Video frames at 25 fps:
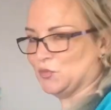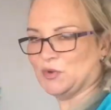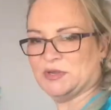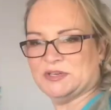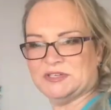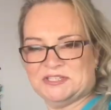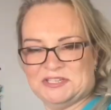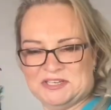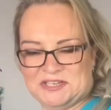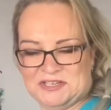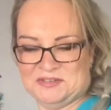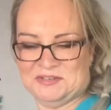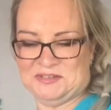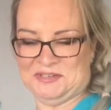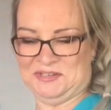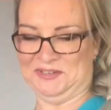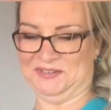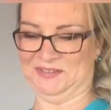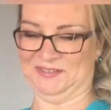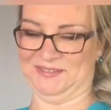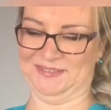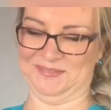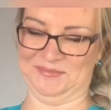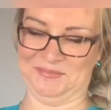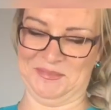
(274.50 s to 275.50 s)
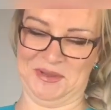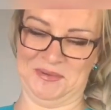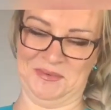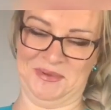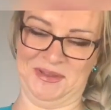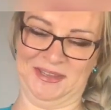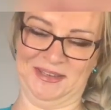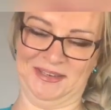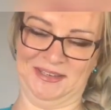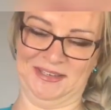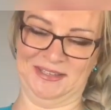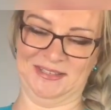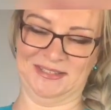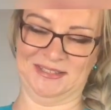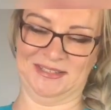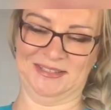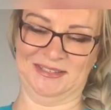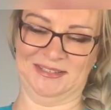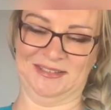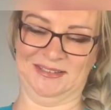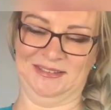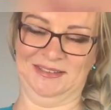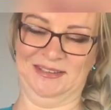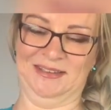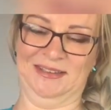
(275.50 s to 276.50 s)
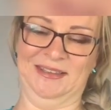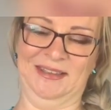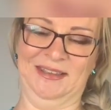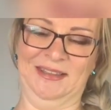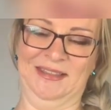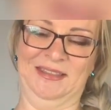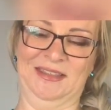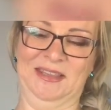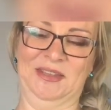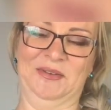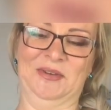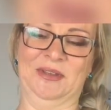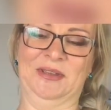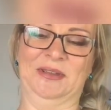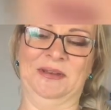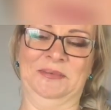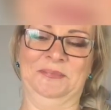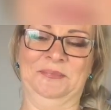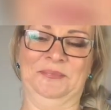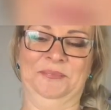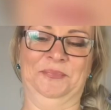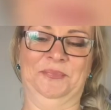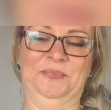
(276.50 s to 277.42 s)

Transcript: one down, it might make it easier. There we are.